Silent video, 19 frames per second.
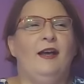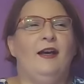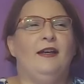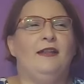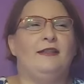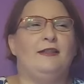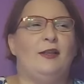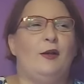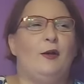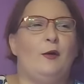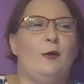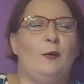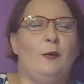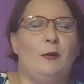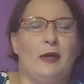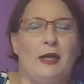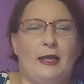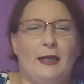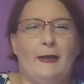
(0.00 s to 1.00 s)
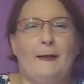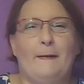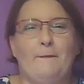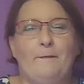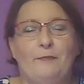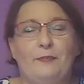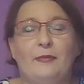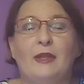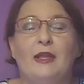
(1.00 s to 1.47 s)
So
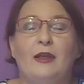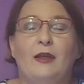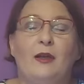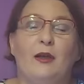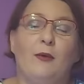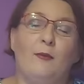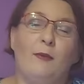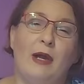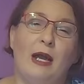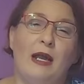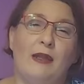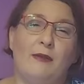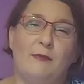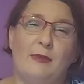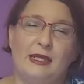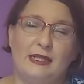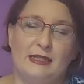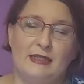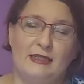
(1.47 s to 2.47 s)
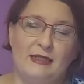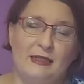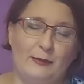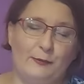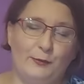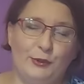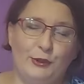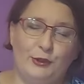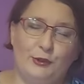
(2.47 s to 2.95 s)
my muslin
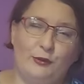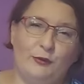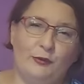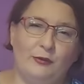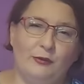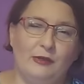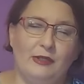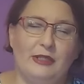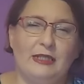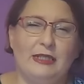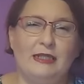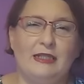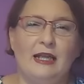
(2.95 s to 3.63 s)
number 2 is